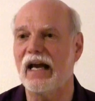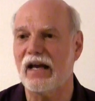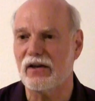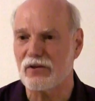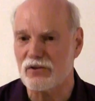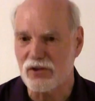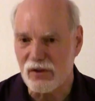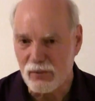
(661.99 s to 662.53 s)

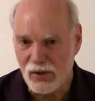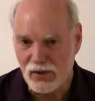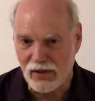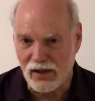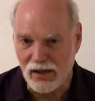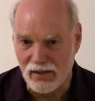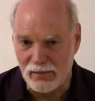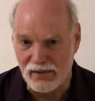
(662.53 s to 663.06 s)
energy will
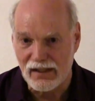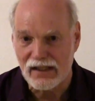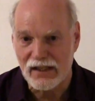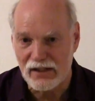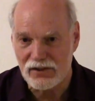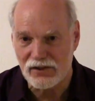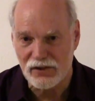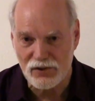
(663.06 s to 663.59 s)
come.
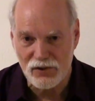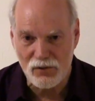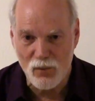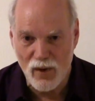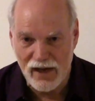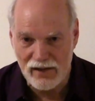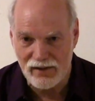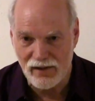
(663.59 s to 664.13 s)
It's a
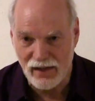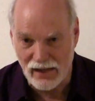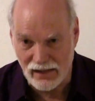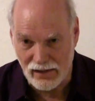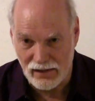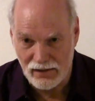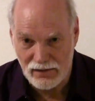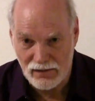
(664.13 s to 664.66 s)
two-way
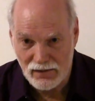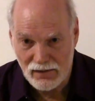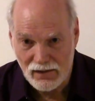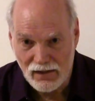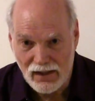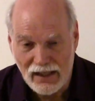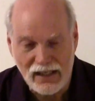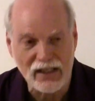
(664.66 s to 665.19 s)
thing.
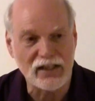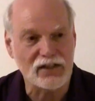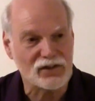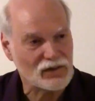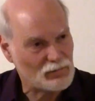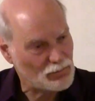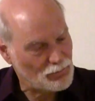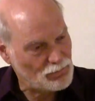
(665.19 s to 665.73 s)
It
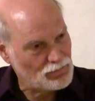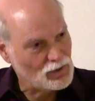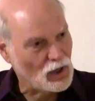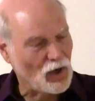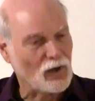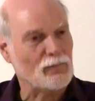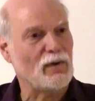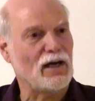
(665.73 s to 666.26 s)
is
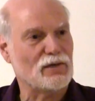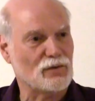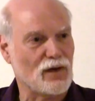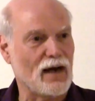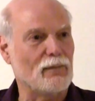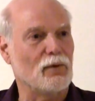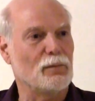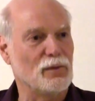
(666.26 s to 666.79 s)
called by
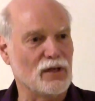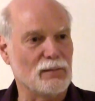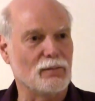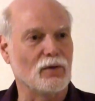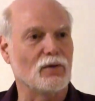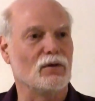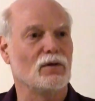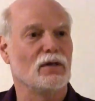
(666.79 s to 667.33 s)
tribal
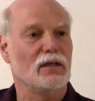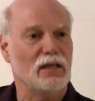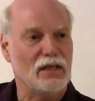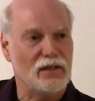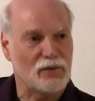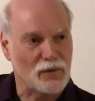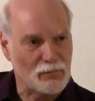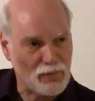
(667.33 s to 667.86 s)
people
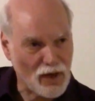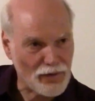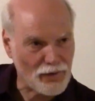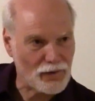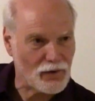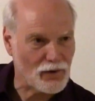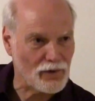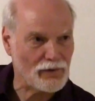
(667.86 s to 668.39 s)
either
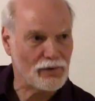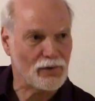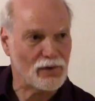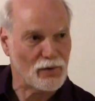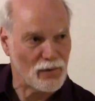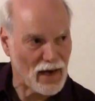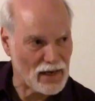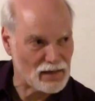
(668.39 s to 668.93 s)
Mother Earth or
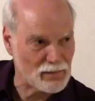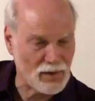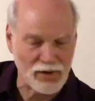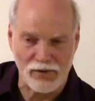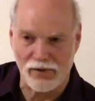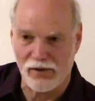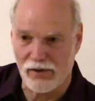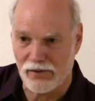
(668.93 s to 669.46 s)

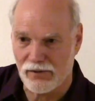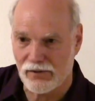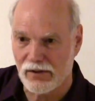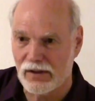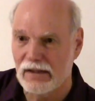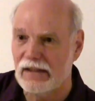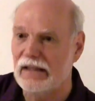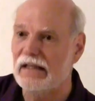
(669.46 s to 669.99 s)
Grandmother Earth.
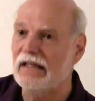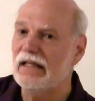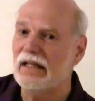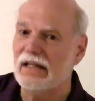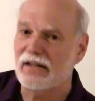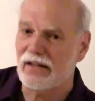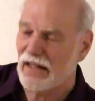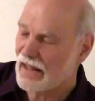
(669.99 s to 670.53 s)

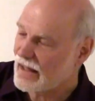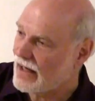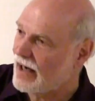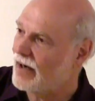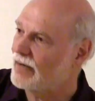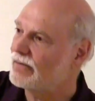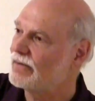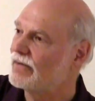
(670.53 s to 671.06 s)
You think
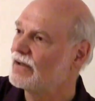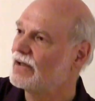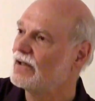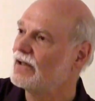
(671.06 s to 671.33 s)
of